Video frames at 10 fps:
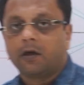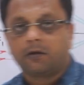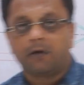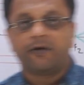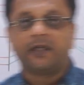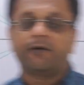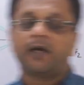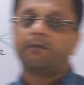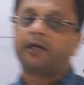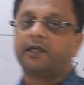Now whenever I
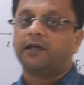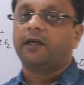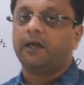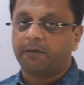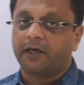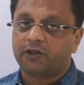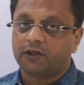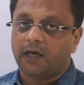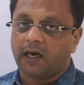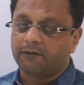am taking image,
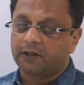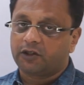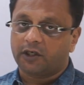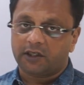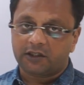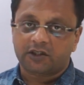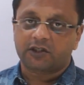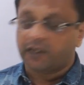I will just